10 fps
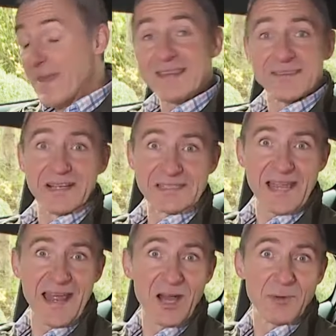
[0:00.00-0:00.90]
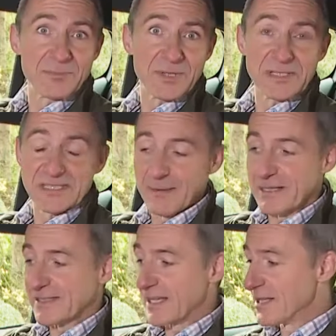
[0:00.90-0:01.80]
it does help to some
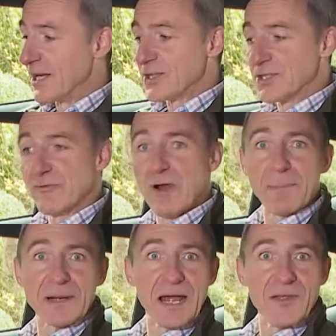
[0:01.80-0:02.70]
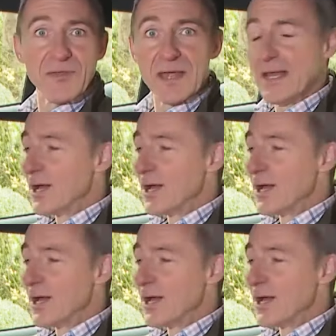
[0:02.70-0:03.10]
extent to replicate the